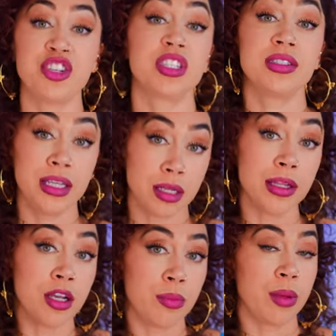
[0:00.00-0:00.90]
and just need a
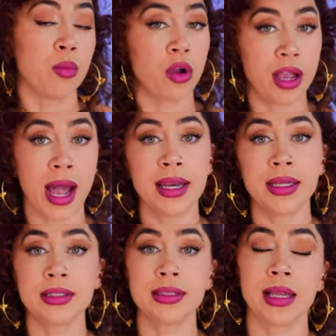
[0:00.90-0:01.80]
little bit more guidance.